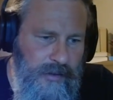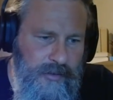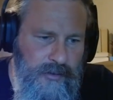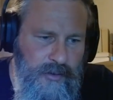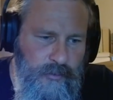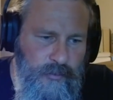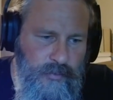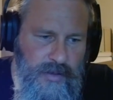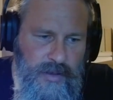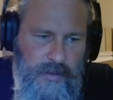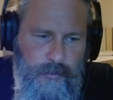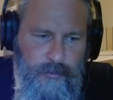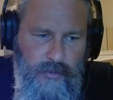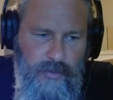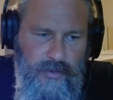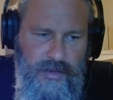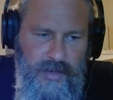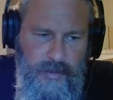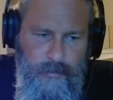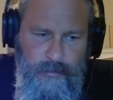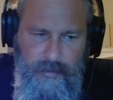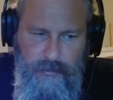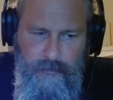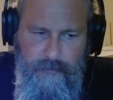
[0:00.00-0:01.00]
other people
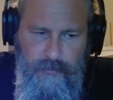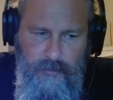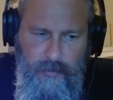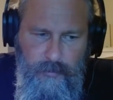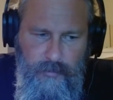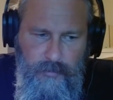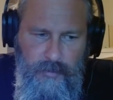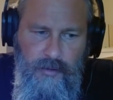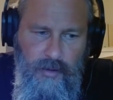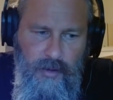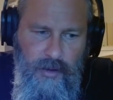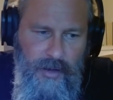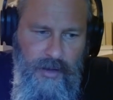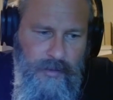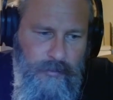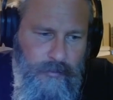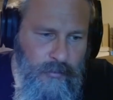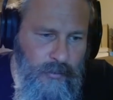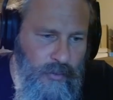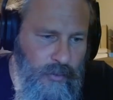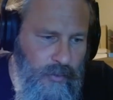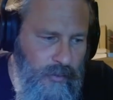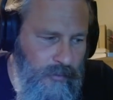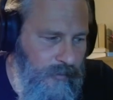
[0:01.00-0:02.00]
coming from
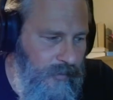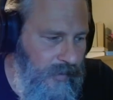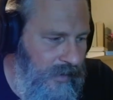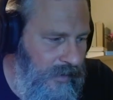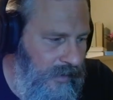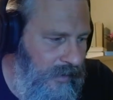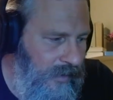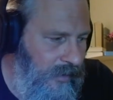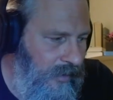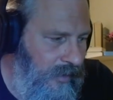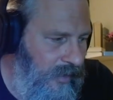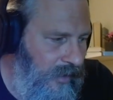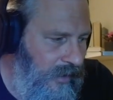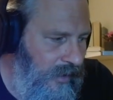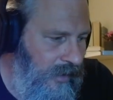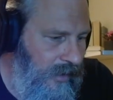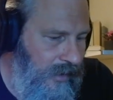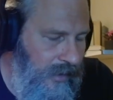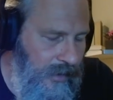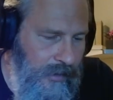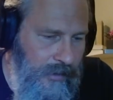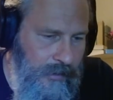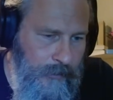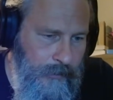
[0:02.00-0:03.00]
non-motivated
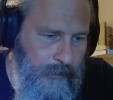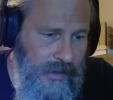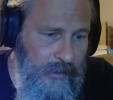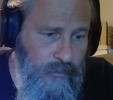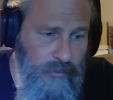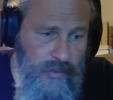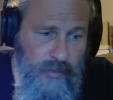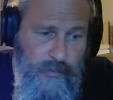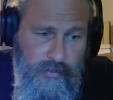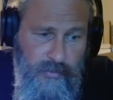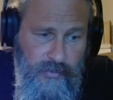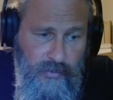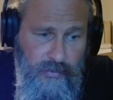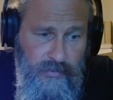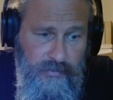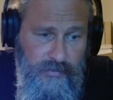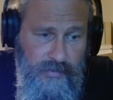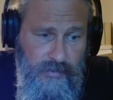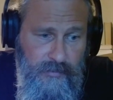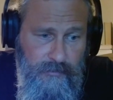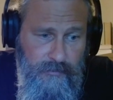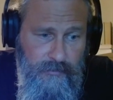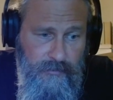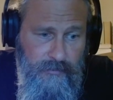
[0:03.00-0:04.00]
thinking can
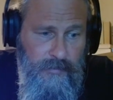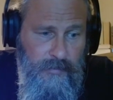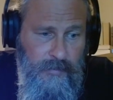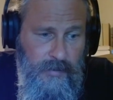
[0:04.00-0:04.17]
reproduce it,